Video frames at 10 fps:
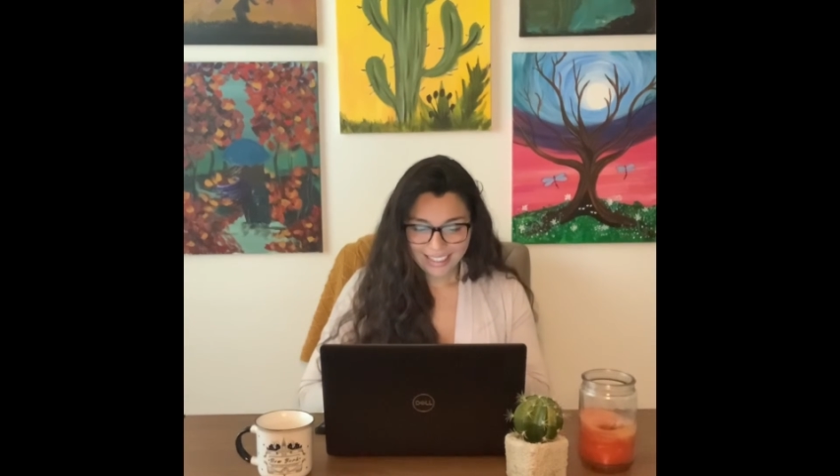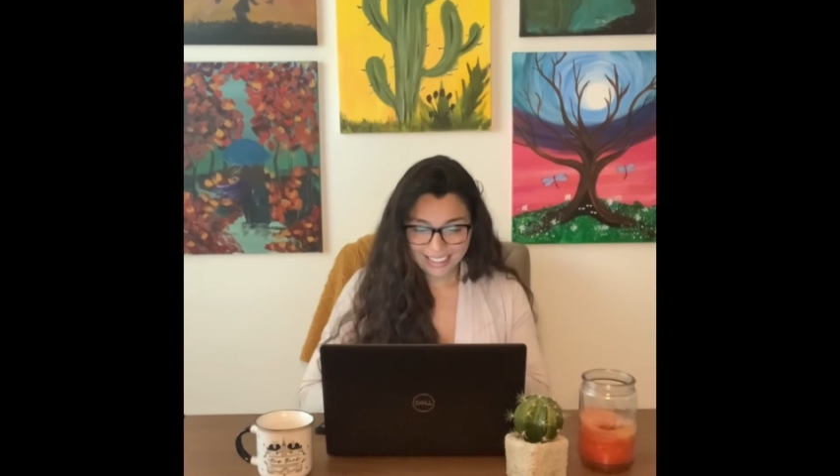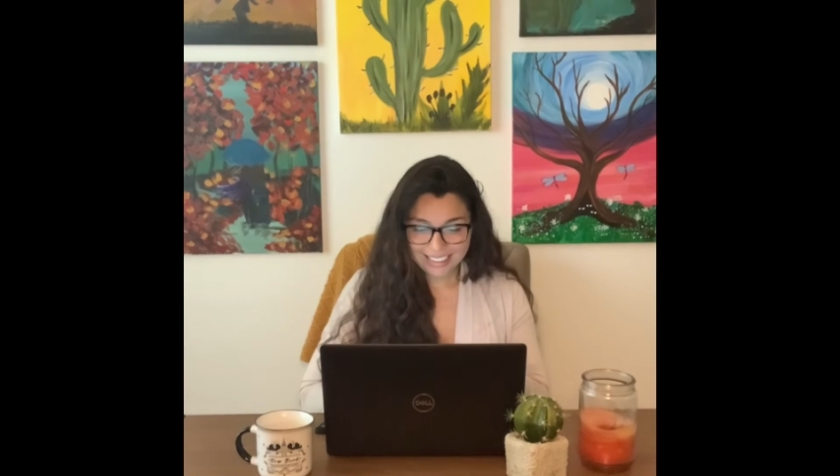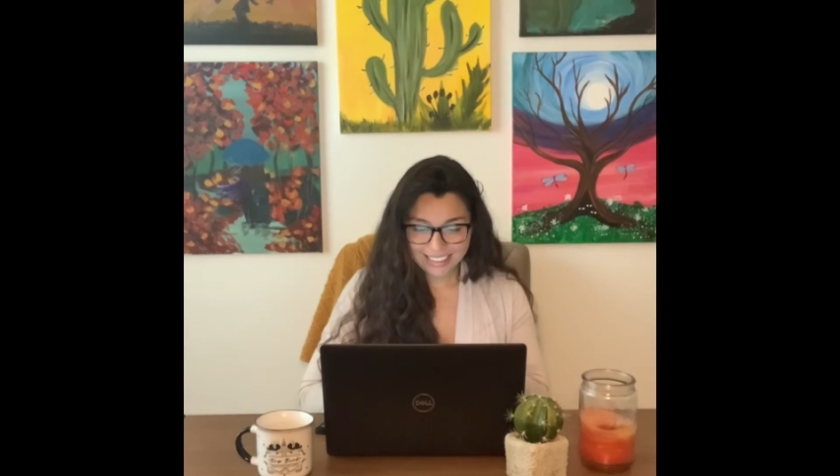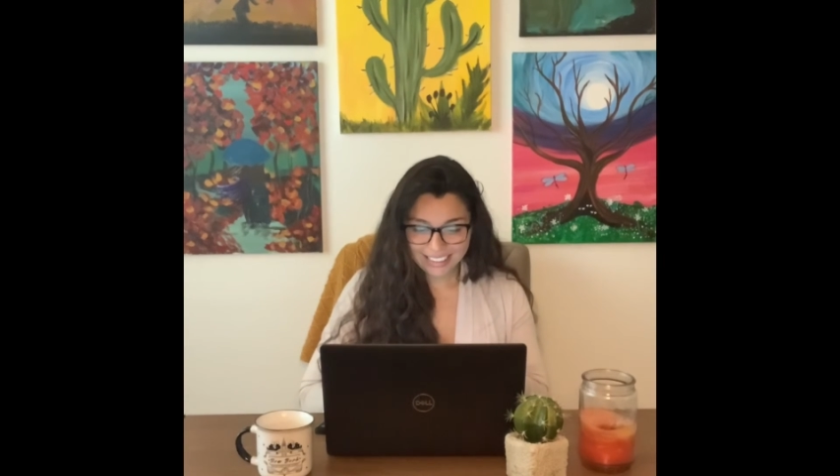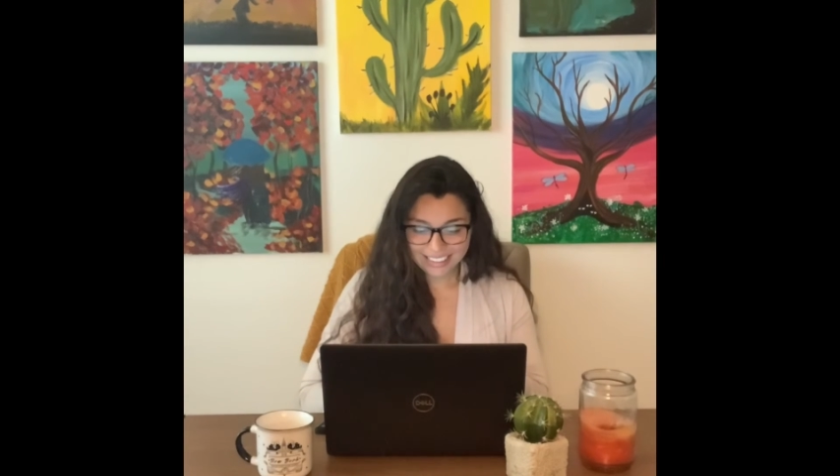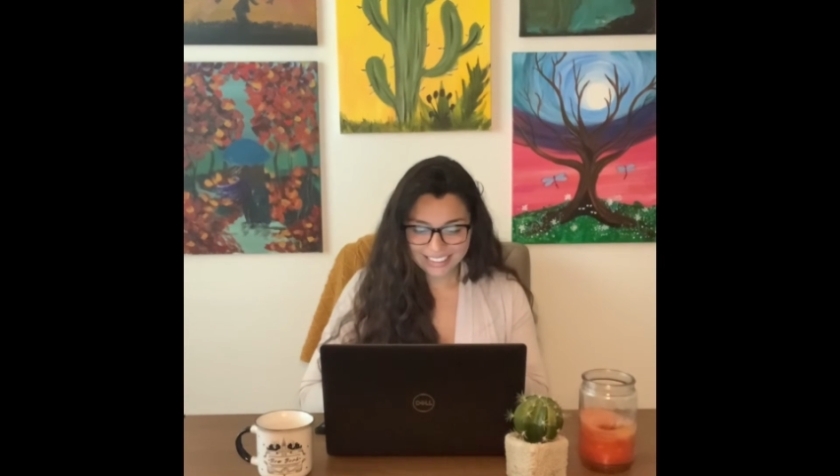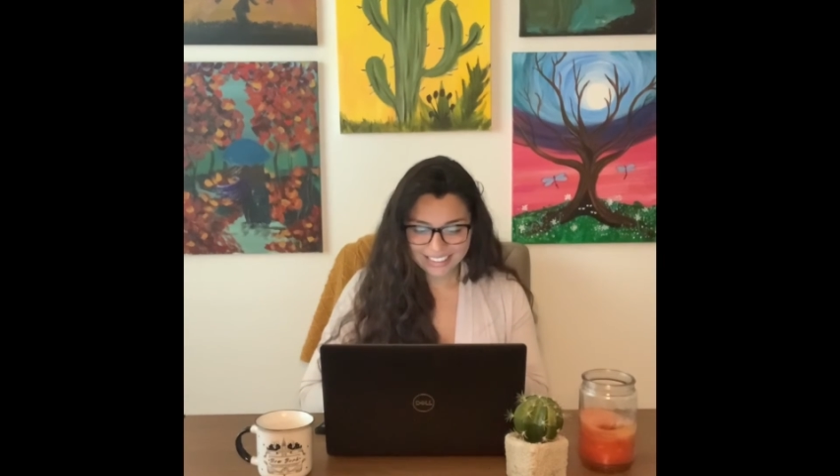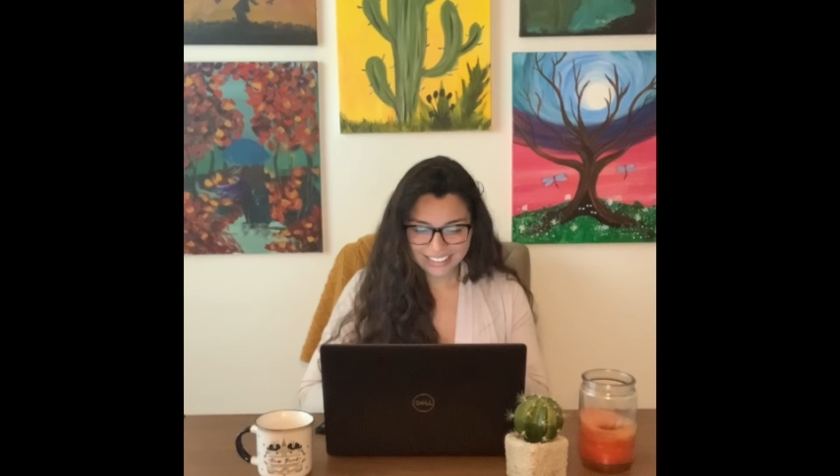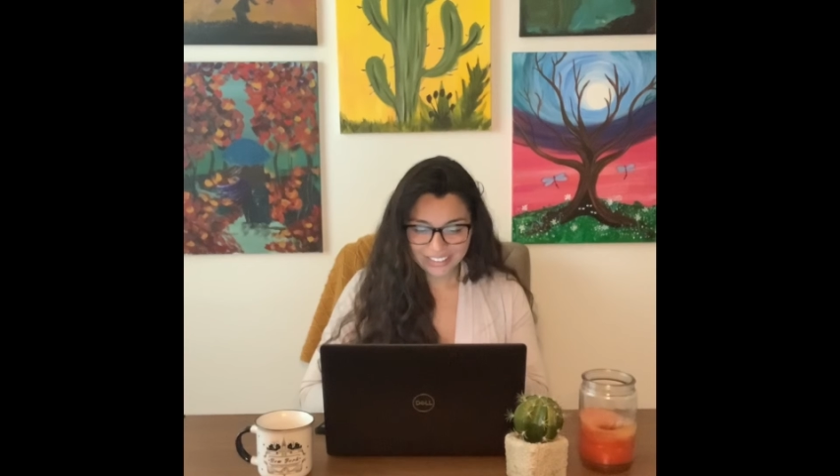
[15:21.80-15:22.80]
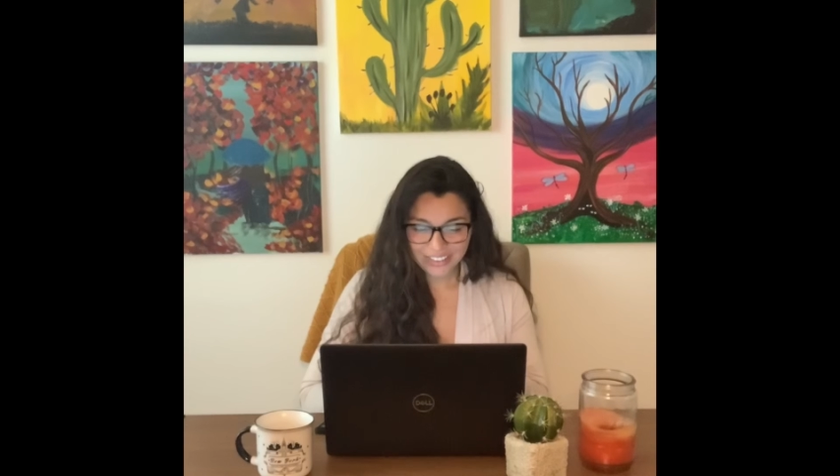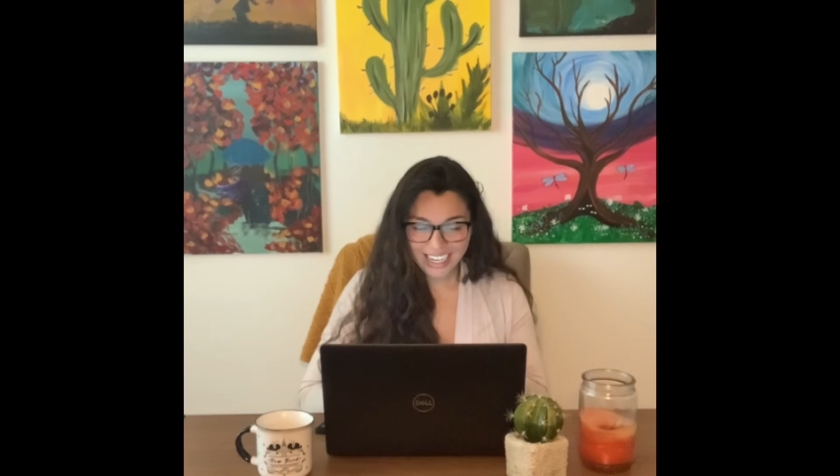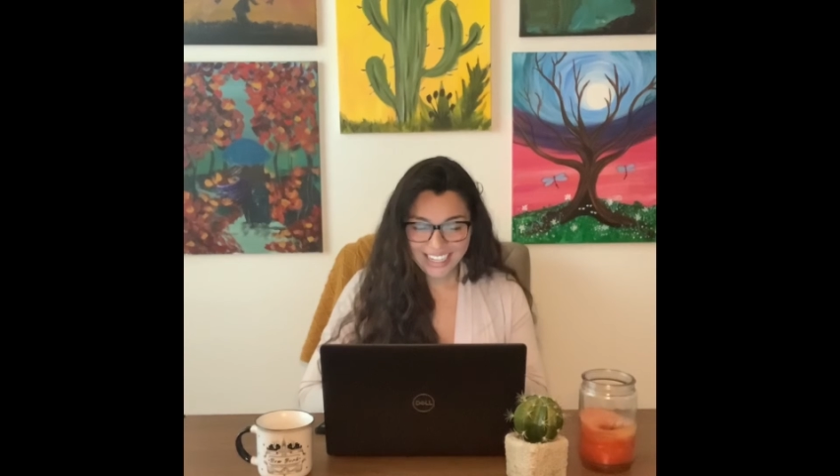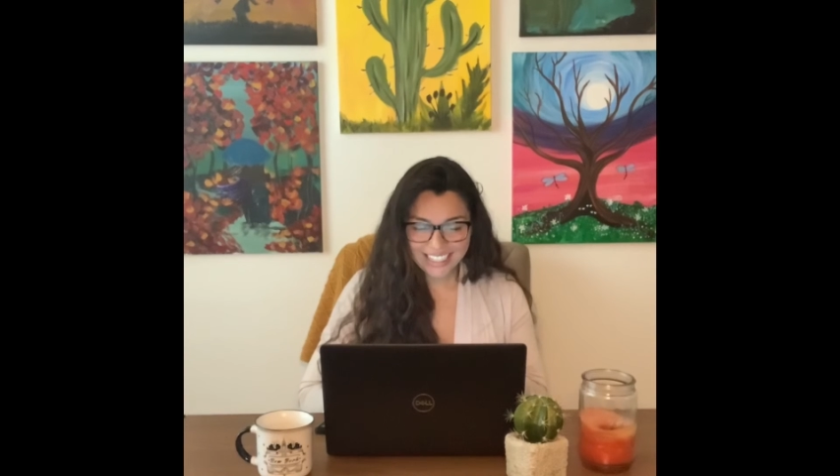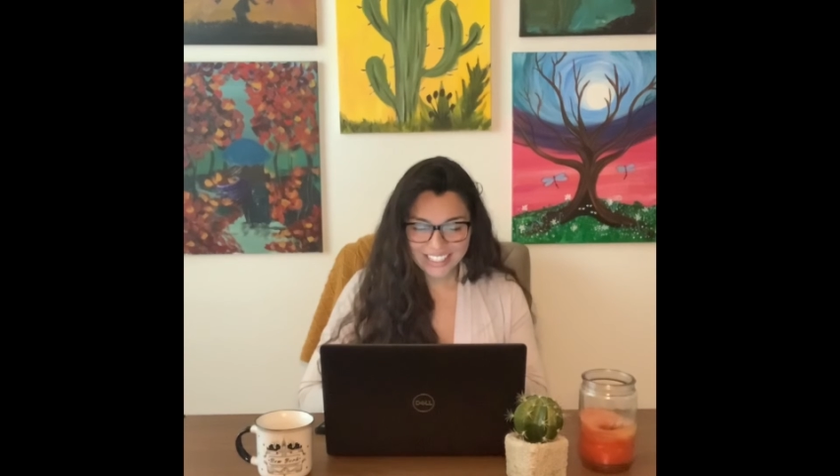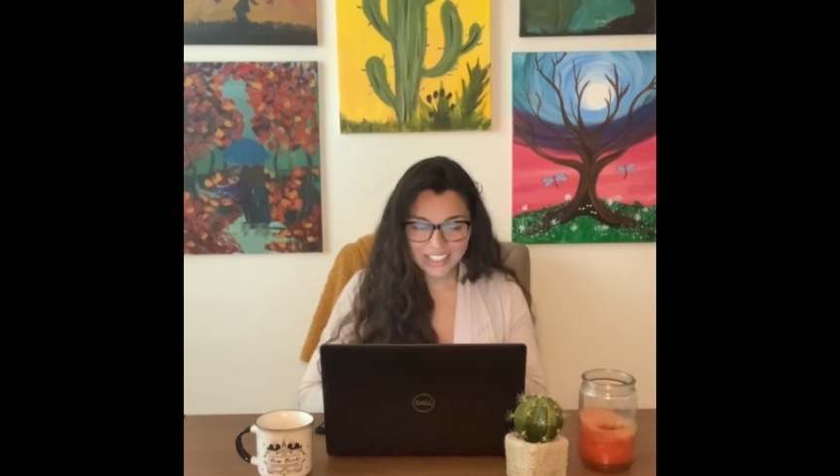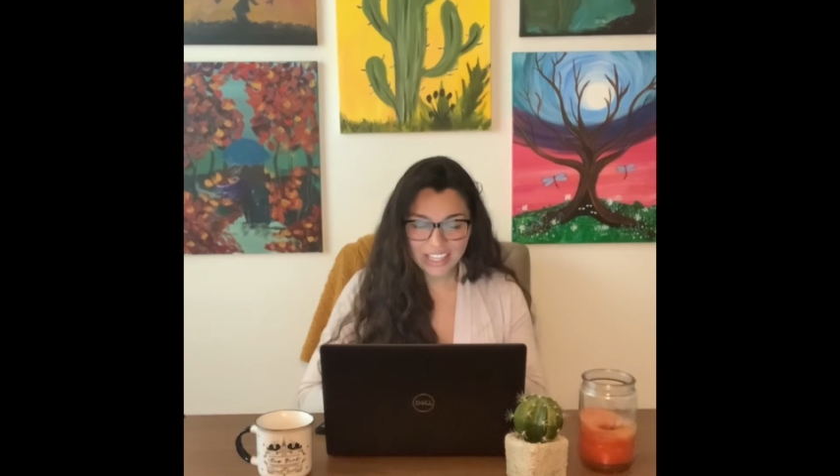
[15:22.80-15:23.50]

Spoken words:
Excellent. Okay, so